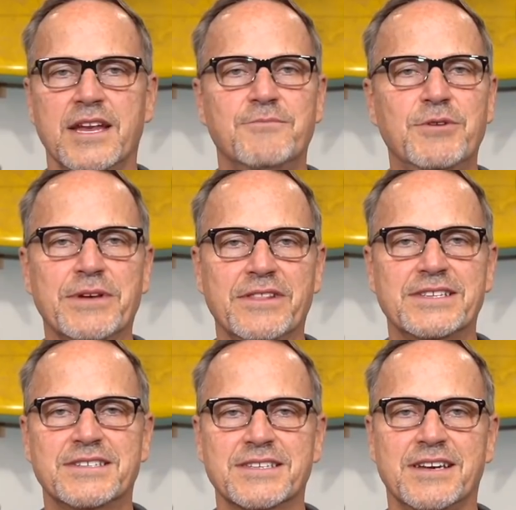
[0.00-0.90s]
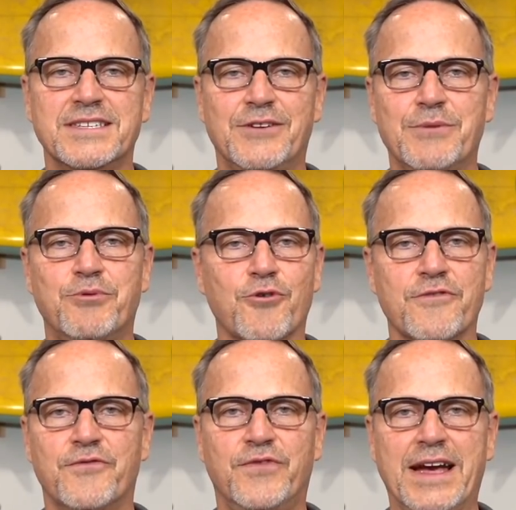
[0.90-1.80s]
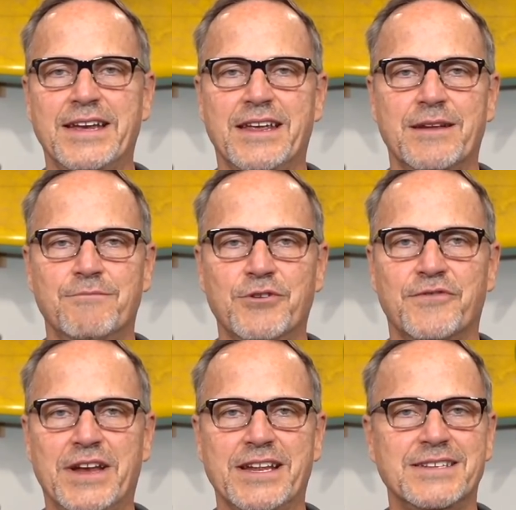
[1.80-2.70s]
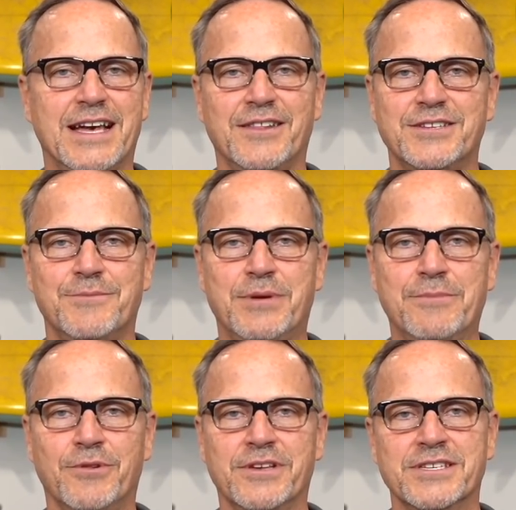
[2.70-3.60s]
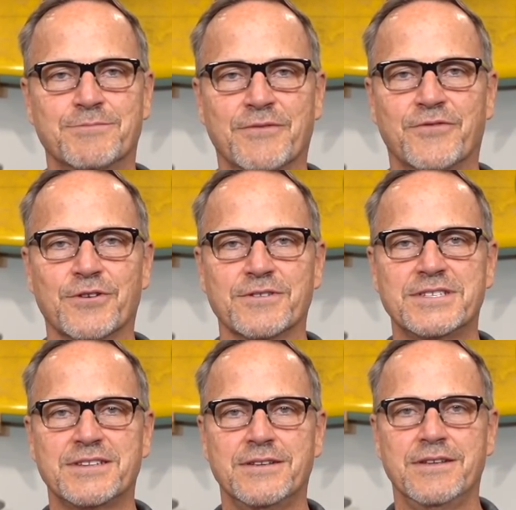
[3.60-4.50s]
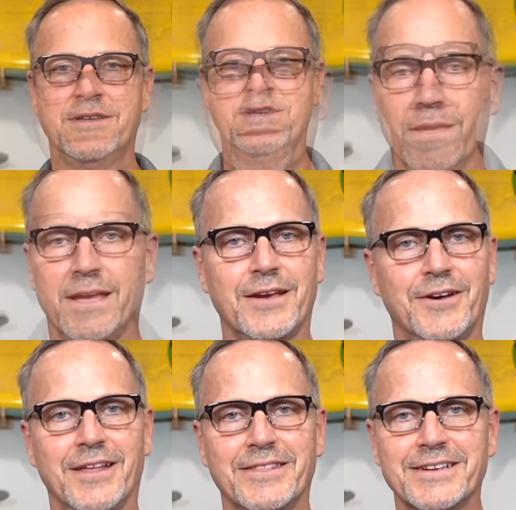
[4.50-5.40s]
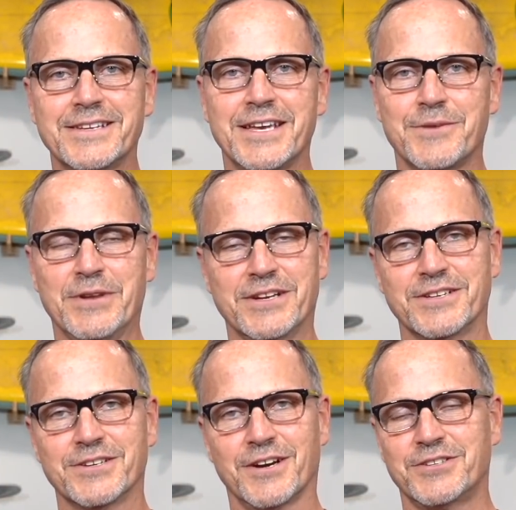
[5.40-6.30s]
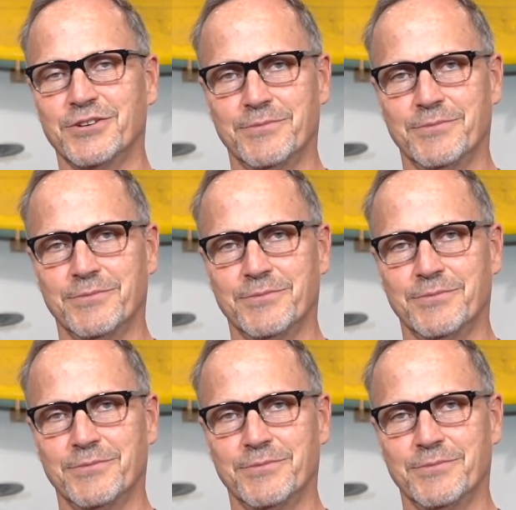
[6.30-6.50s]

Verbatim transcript: In a moment, let's discuss how important finding and motivating talented people is, but first, hey y'all, I'd like to take a minute to talk to you